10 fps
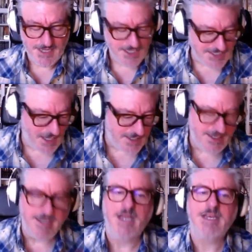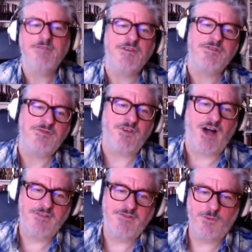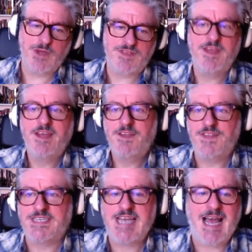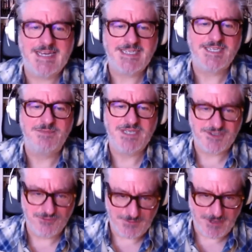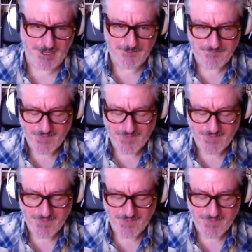started in 1955 with The Talented Mr. Ripley.